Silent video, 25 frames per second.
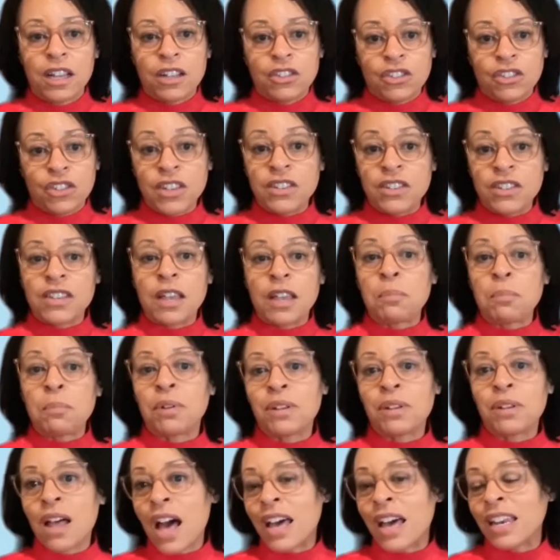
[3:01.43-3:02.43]
Just like
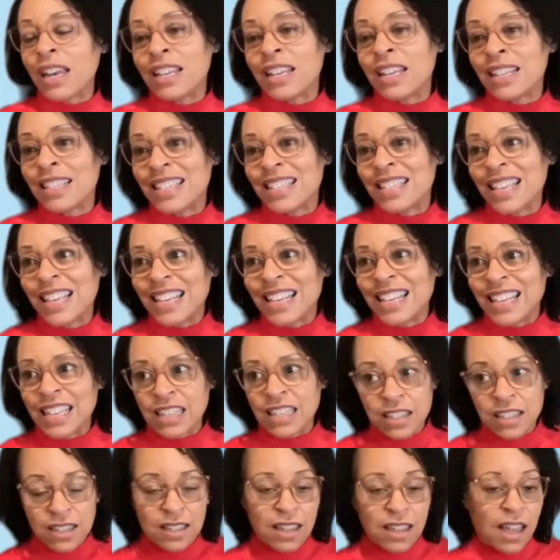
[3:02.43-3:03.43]
Pilates
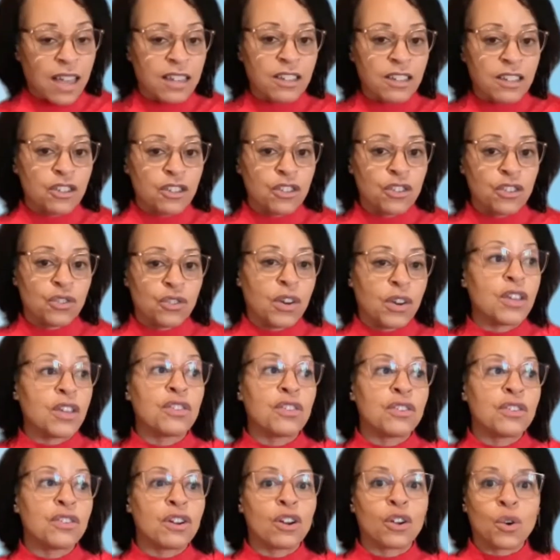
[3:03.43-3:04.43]
is designed to
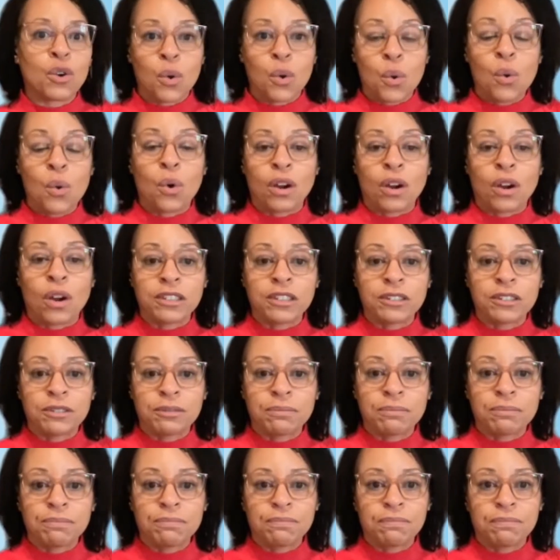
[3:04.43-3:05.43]
strengthen our core,
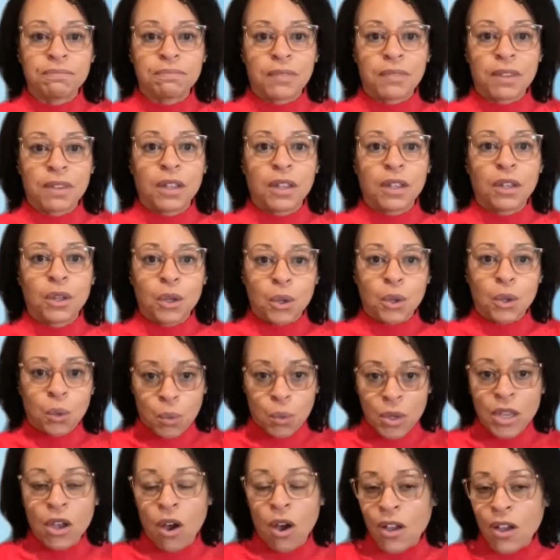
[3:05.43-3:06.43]

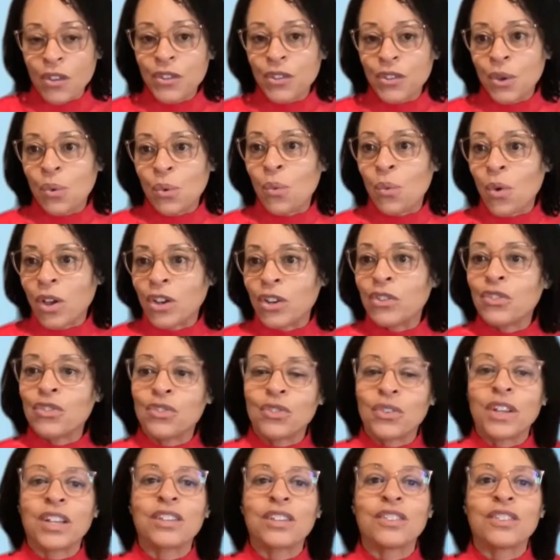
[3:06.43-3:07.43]
we also want to
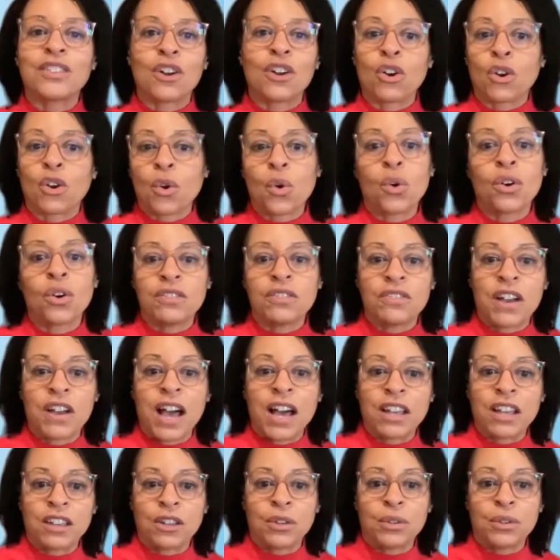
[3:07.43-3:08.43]
strengthen our core
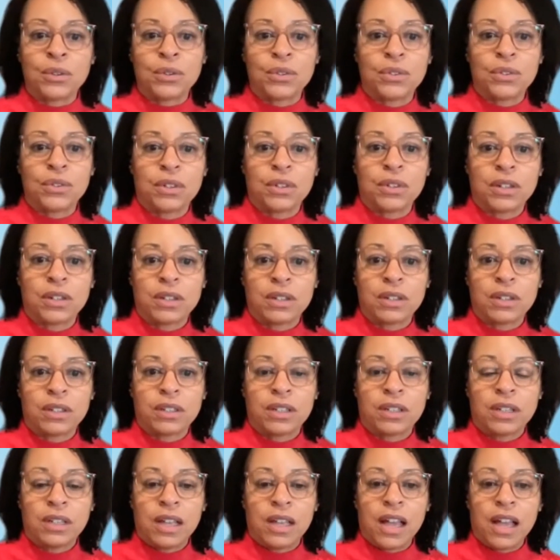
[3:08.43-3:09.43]
values.
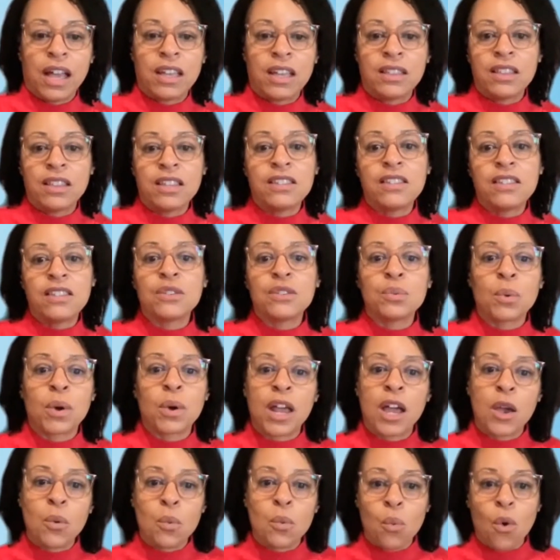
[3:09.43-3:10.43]
And this is
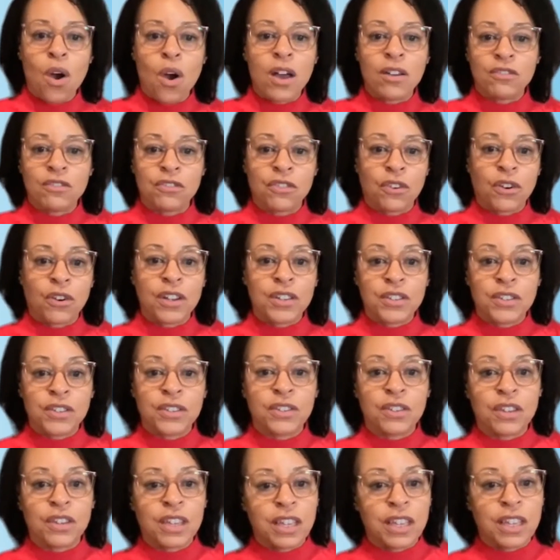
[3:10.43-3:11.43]
what I want for
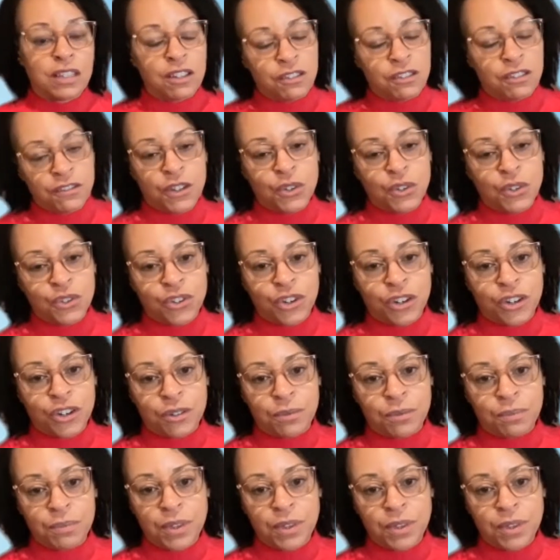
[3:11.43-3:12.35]
us in the future.